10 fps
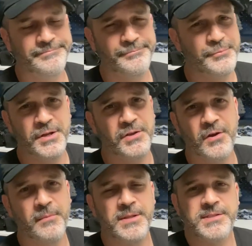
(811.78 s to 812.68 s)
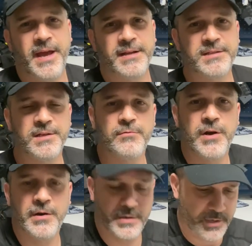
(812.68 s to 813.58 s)
pretty common tactic
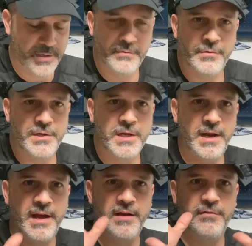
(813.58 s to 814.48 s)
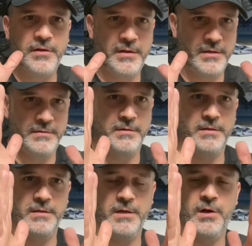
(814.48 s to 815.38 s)
where you kind of have
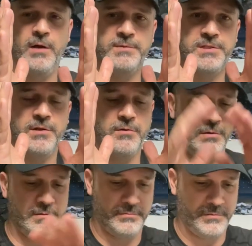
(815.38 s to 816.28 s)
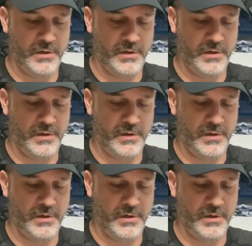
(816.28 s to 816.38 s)
an obstacle